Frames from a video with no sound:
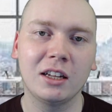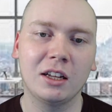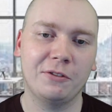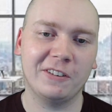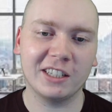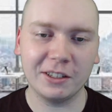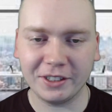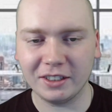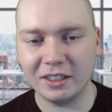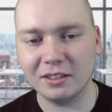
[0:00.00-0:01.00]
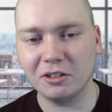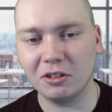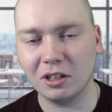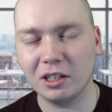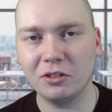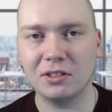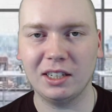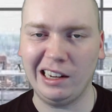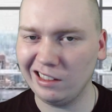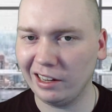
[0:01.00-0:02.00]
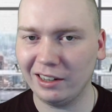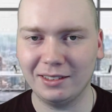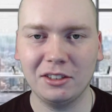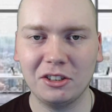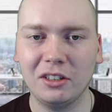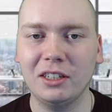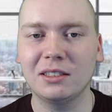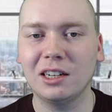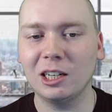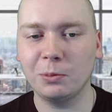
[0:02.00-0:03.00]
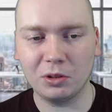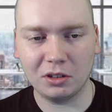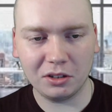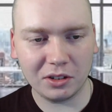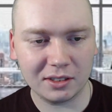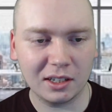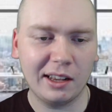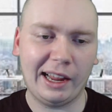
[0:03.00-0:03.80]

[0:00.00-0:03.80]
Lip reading: forgiving these student loans, and that essentially he's not able to do this,